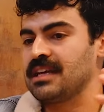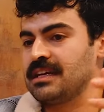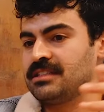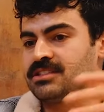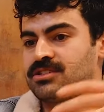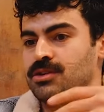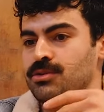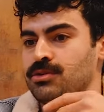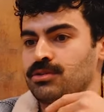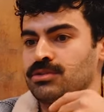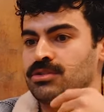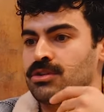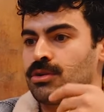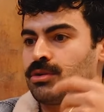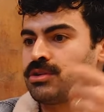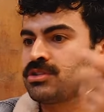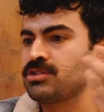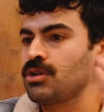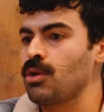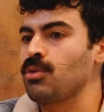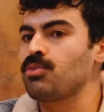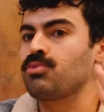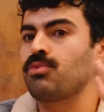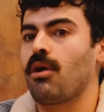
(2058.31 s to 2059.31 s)
And so there's there's
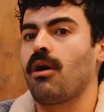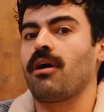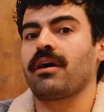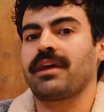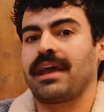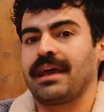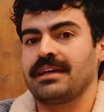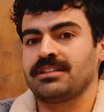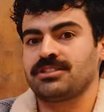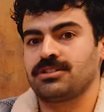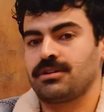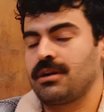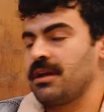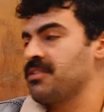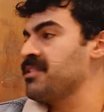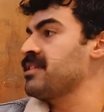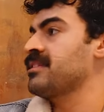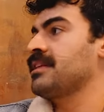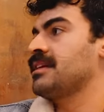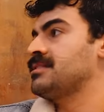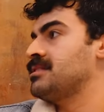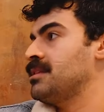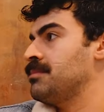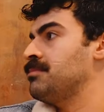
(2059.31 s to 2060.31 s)
no wrong answer. I
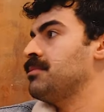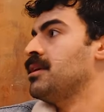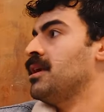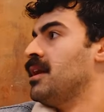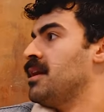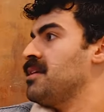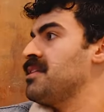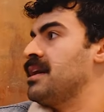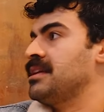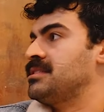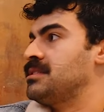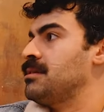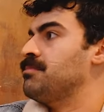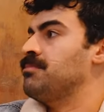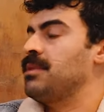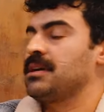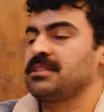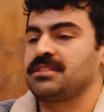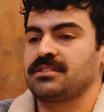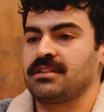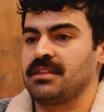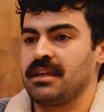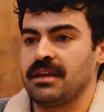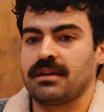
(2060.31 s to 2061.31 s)
think that's the that's the
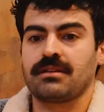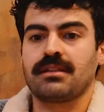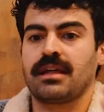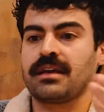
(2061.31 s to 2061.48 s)
best thing.